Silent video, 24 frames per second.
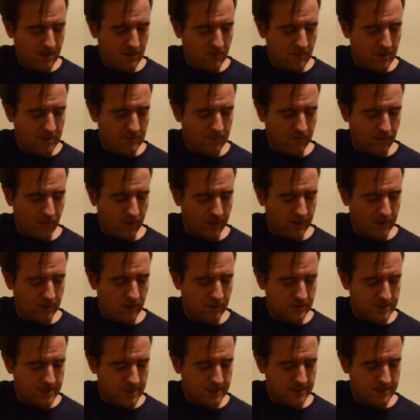Right before he
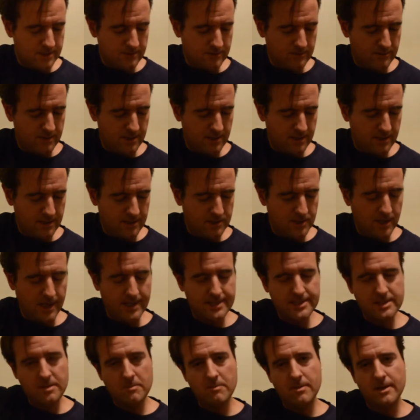goes into the
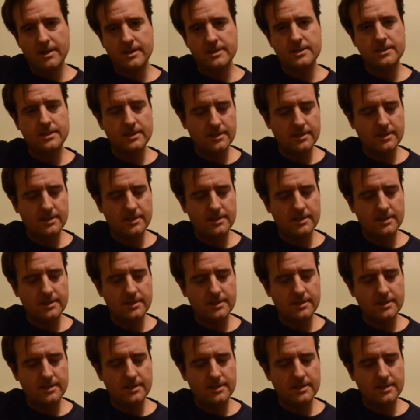jazzy bits,